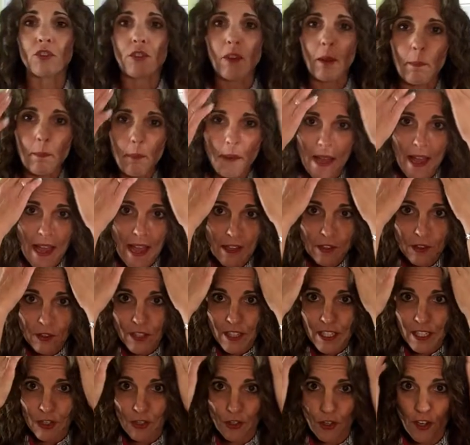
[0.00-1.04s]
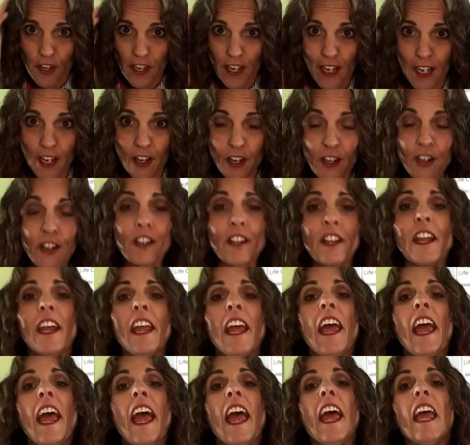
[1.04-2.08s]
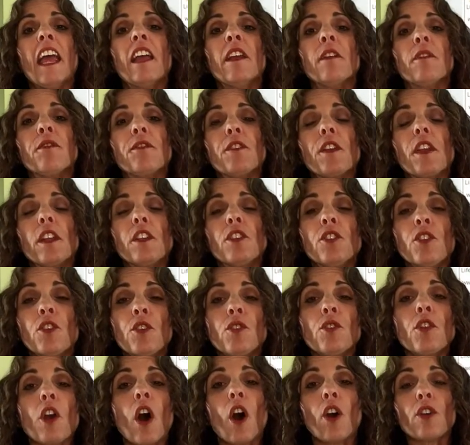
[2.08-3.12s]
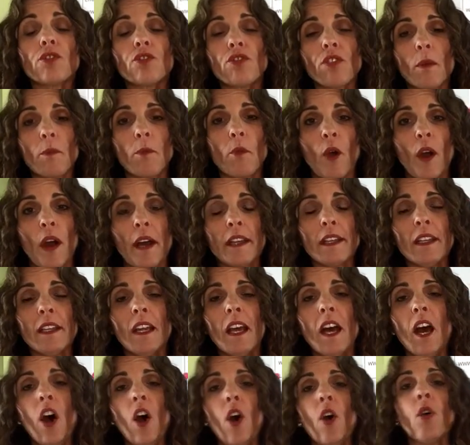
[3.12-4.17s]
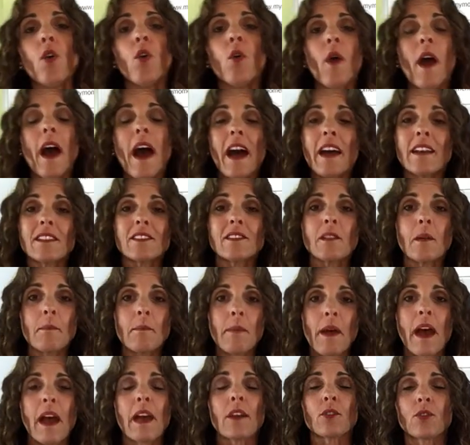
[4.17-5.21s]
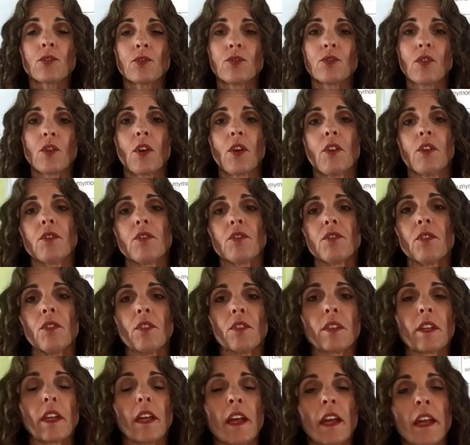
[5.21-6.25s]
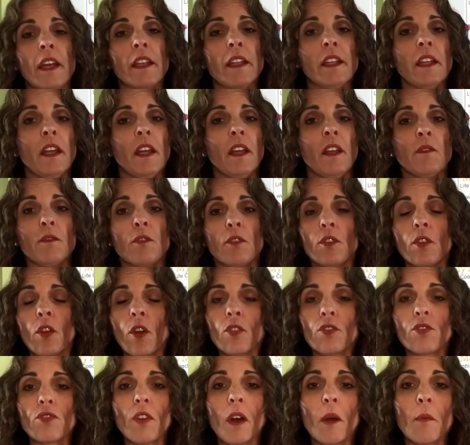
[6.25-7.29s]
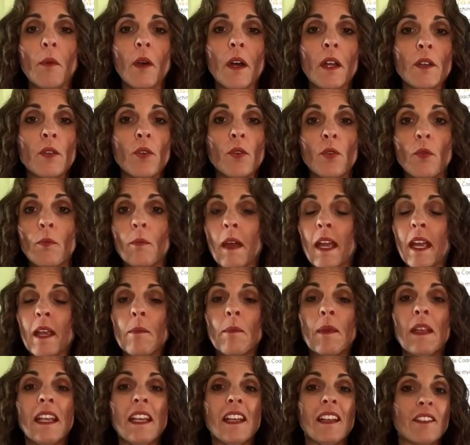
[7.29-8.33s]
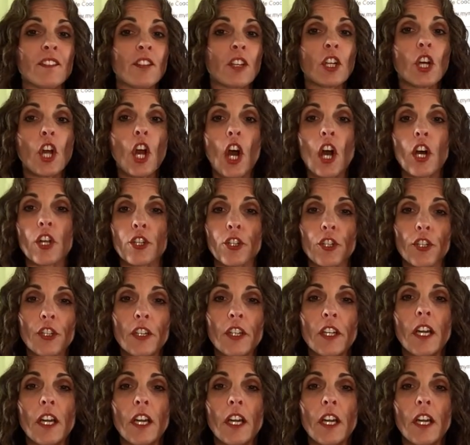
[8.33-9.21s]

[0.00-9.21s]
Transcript: the pattern in your hair. If you know someone who has some battle scars, okay? If you know someone who maybe is a cutter,